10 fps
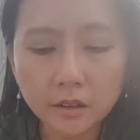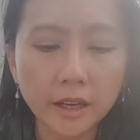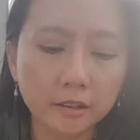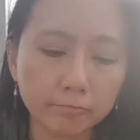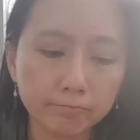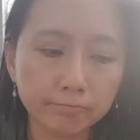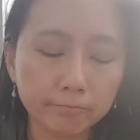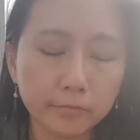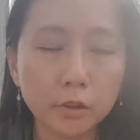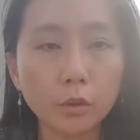and
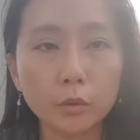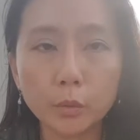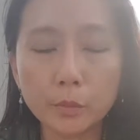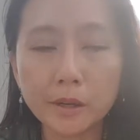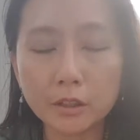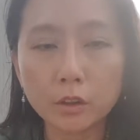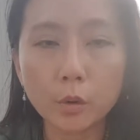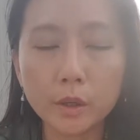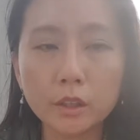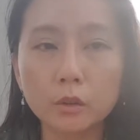so we must
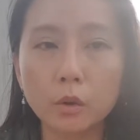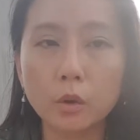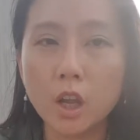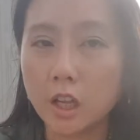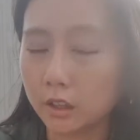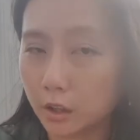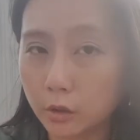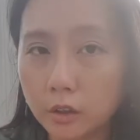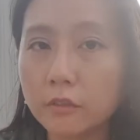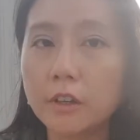always know the
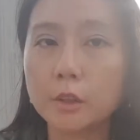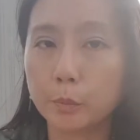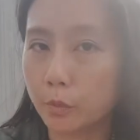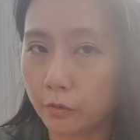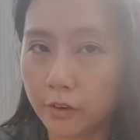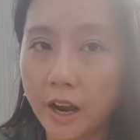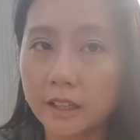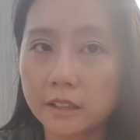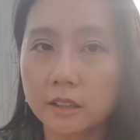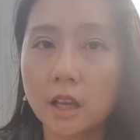universe
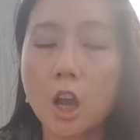provides,